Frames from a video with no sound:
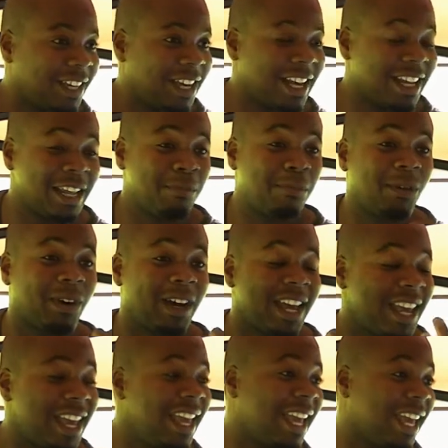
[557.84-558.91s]
and they bought
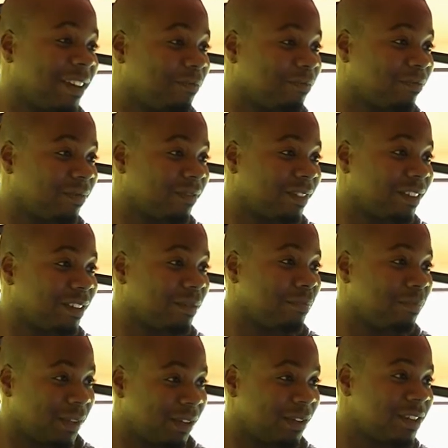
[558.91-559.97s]
hair.
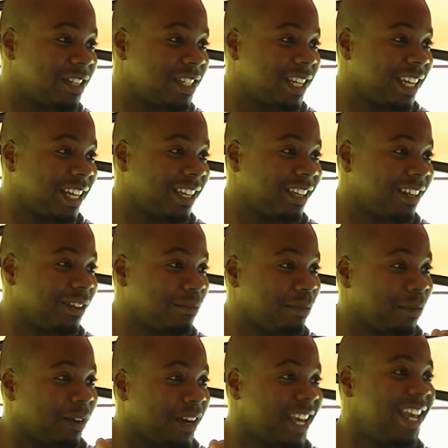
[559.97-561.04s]
Beyonce
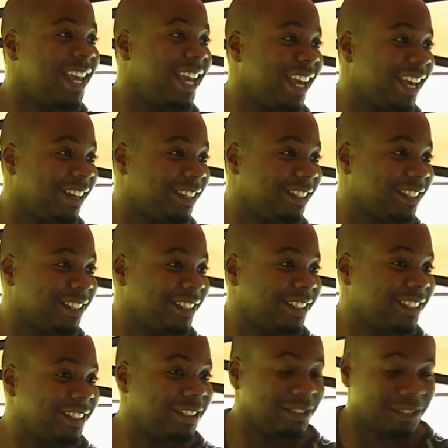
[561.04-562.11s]
bought hair,
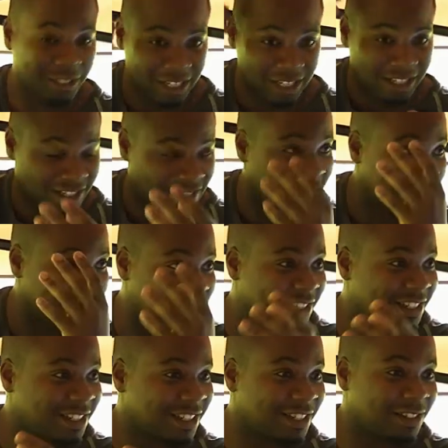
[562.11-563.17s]
like
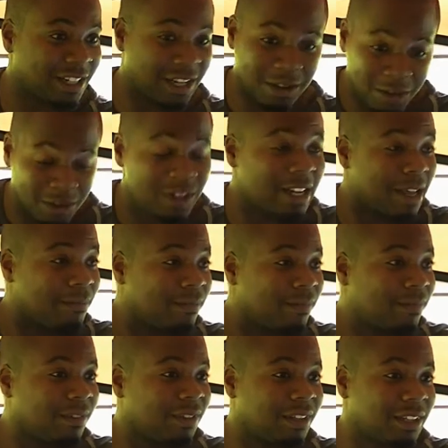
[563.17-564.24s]
extensions and all that. All of them,
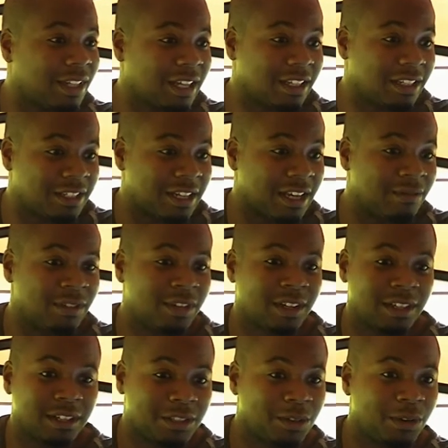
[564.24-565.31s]
like
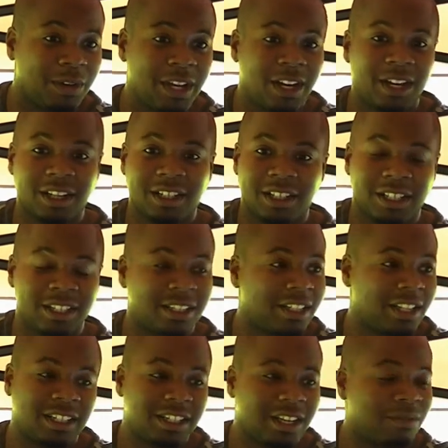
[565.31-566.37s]
Latavia, Latoya,
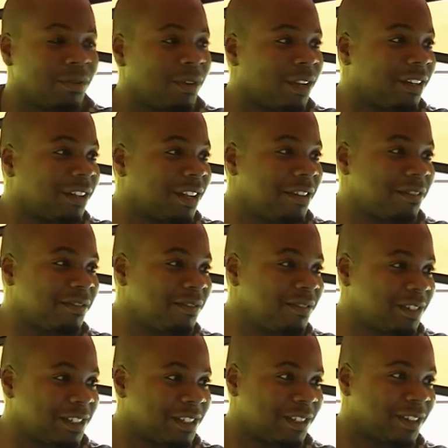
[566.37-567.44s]
and the other one that
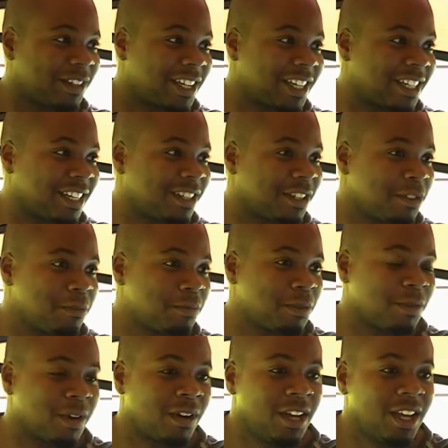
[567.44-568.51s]
got kicked out of the group
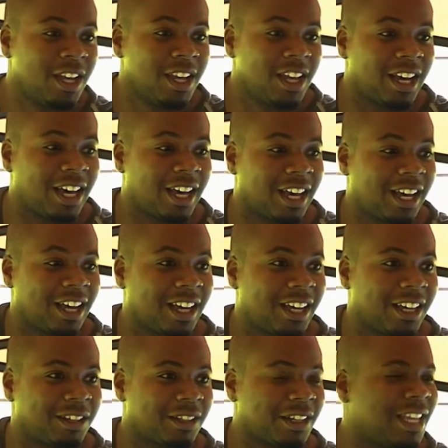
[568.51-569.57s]
as well.
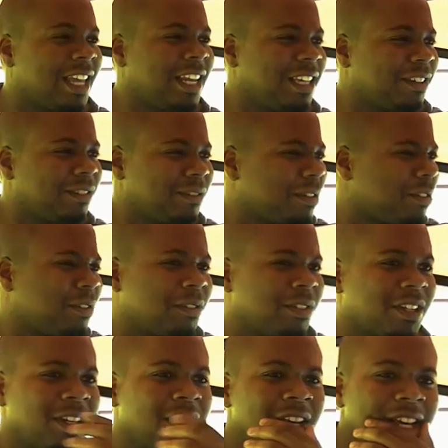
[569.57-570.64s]
And Kelly, no, of
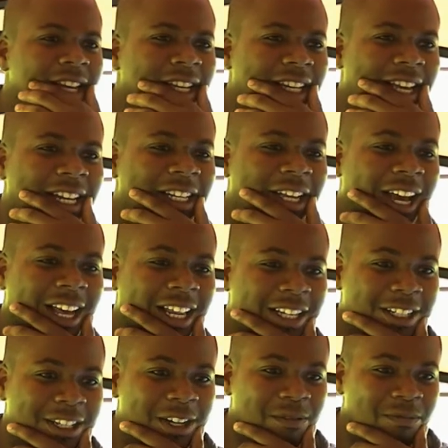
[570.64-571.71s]
course, Kelly. And
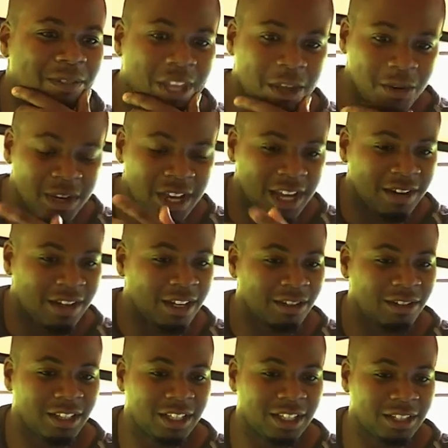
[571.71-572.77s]
they all came
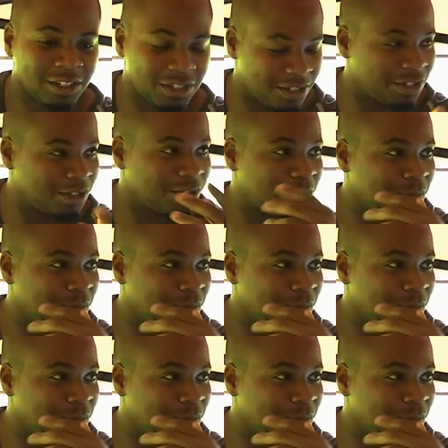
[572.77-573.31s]
out, and I saw